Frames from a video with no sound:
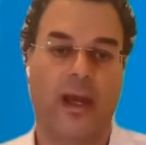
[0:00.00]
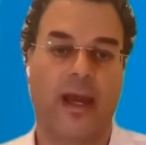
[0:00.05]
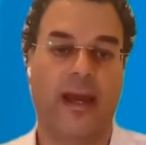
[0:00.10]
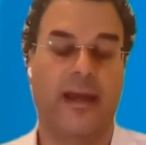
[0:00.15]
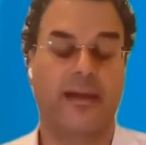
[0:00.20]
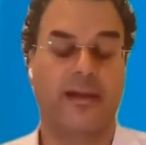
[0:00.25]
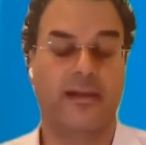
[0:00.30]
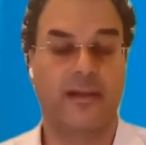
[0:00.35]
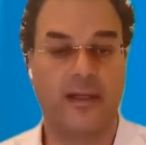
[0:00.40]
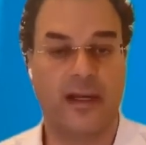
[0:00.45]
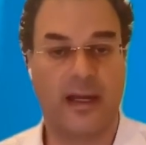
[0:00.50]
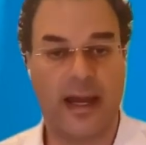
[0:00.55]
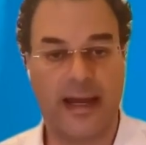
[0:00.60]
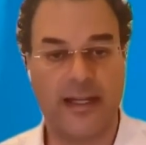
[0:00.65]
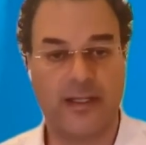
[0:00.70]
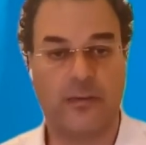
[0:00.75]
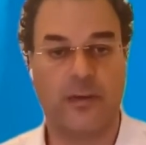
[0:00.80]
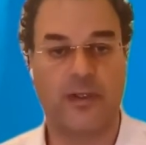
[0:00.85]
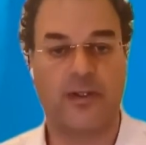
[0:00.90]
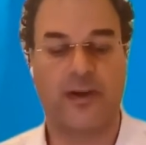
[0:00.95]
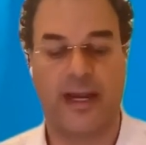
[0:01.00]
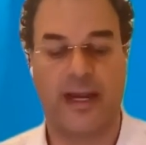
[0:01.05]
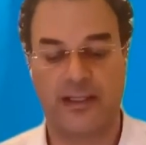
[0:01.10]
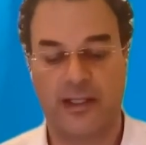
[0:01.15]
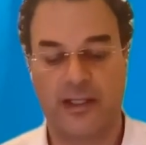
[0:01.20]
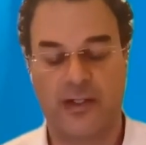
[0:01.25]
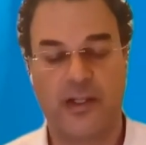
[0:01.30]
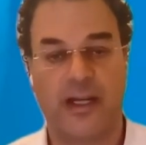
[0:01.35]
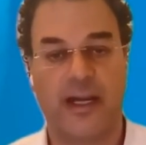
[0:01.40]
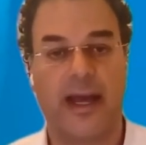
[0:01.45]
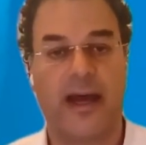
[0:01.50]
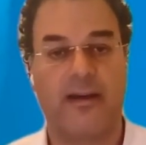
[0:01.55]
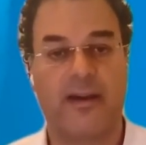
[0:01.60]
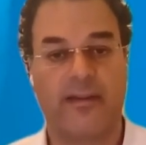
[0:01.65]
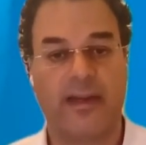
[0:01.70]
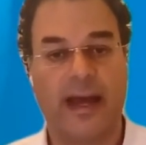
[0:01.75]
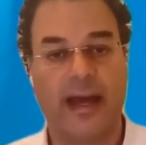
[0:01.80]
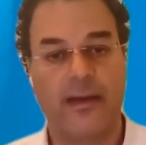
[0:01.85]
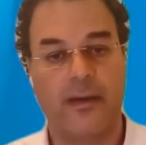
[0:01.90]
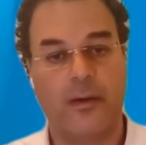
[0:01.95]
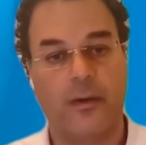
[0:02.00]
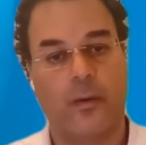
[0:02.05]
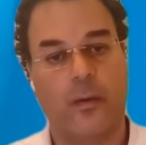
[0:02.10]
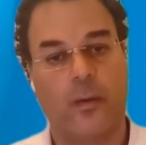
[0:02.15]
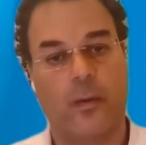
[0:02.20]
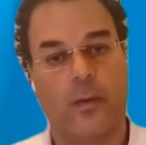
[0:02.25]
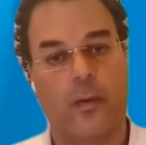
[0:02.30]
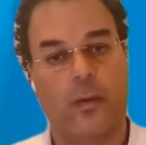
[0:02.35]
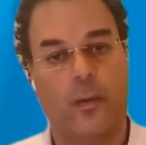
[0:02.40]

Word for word: And as we transition out of that,